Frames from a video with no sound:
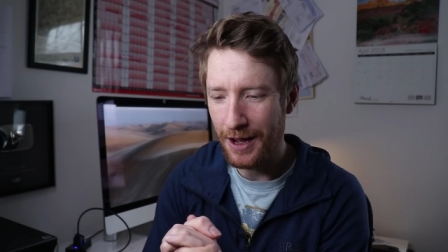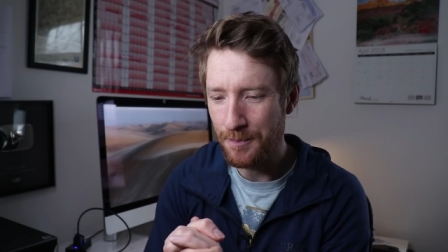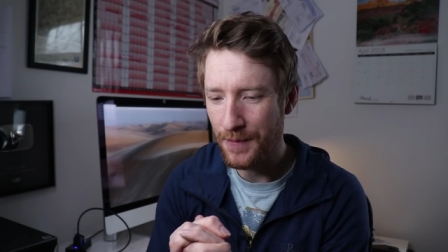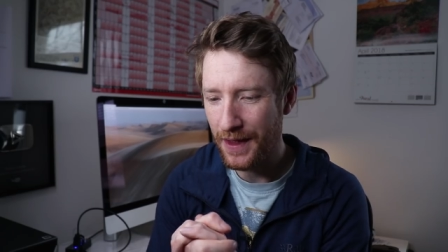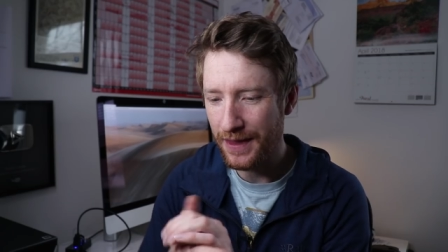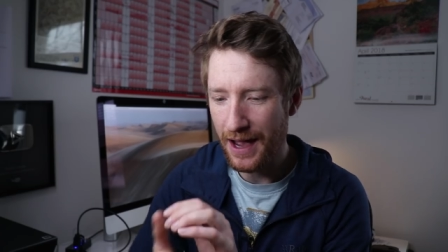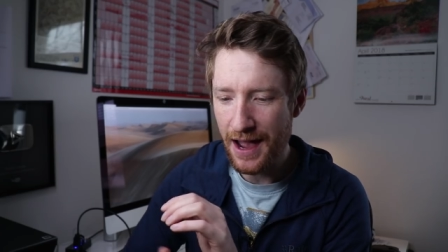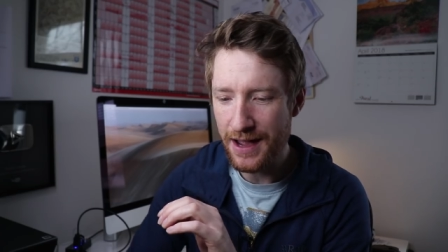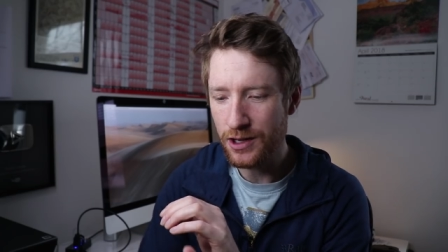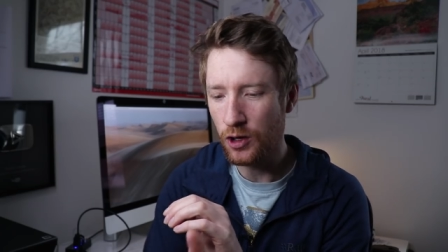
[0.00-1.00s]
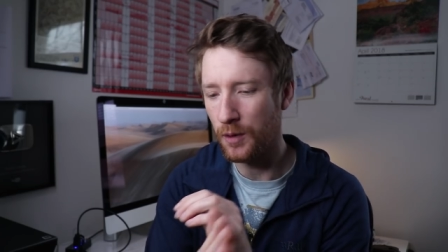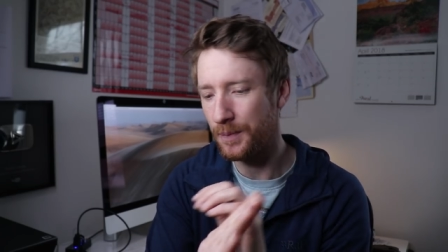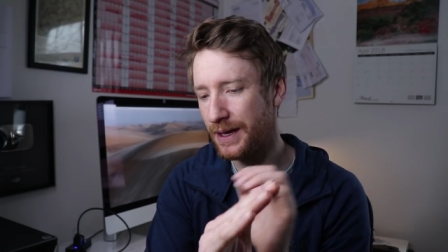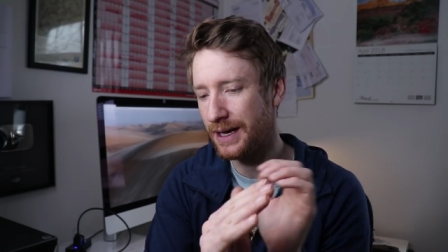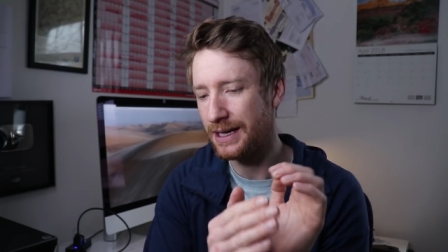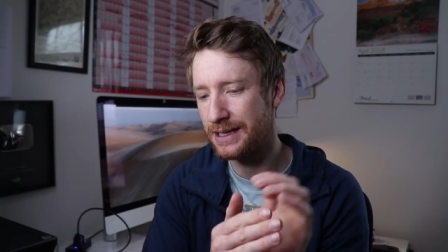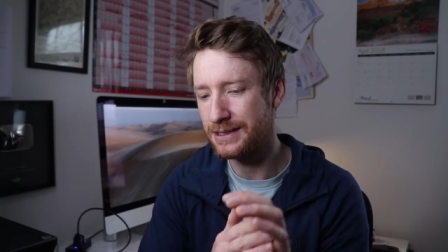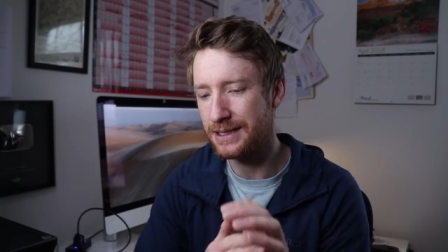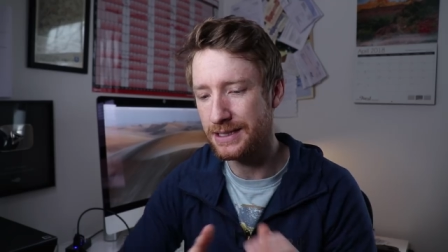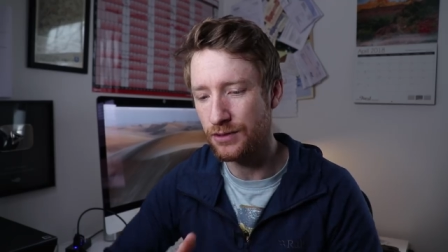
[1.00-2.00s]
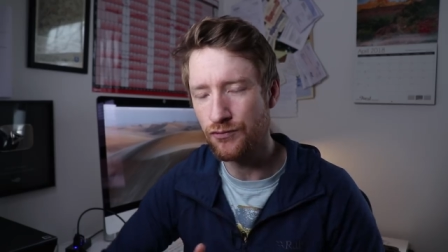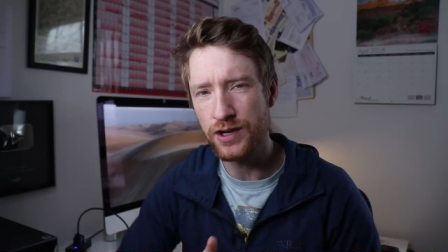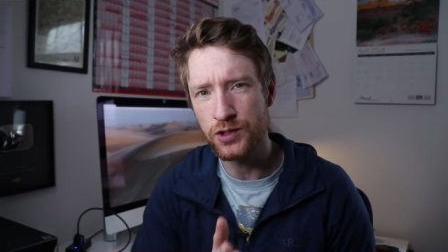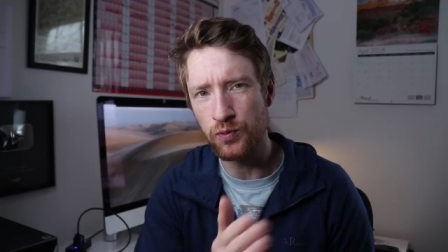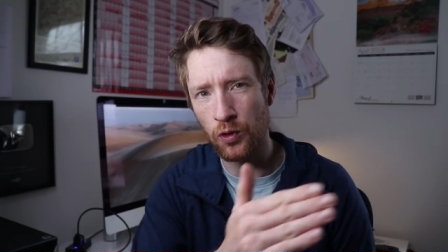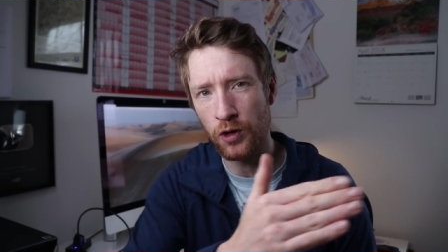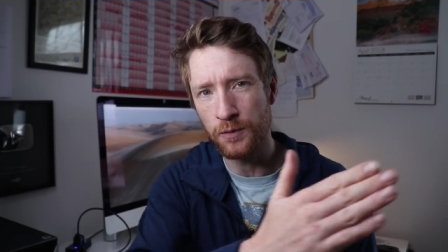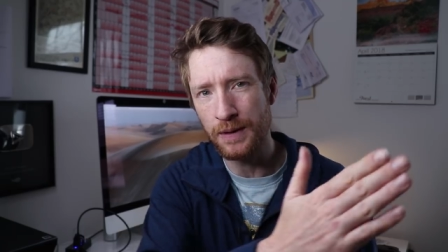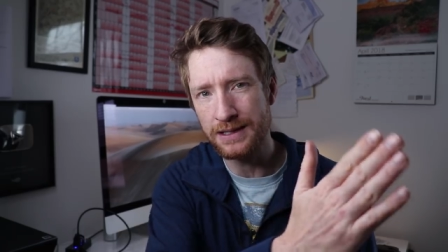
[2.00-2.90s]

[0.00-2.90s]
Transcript: Um, and the hike up is it's a ridge walk